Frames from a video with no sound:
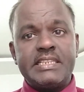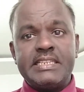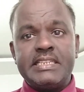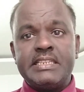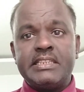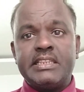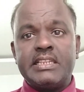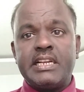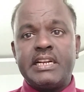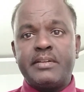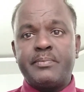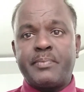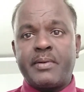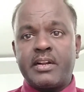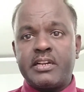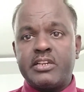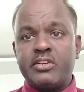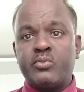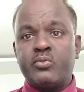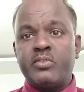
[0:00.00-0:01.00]
in that
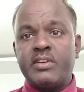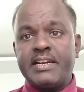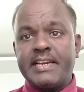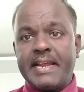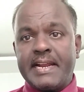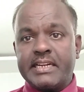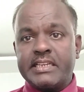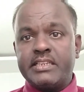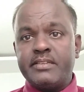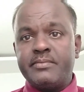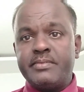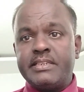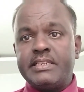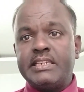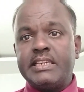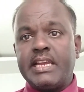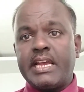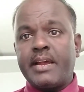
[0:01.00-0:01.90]
particular activity.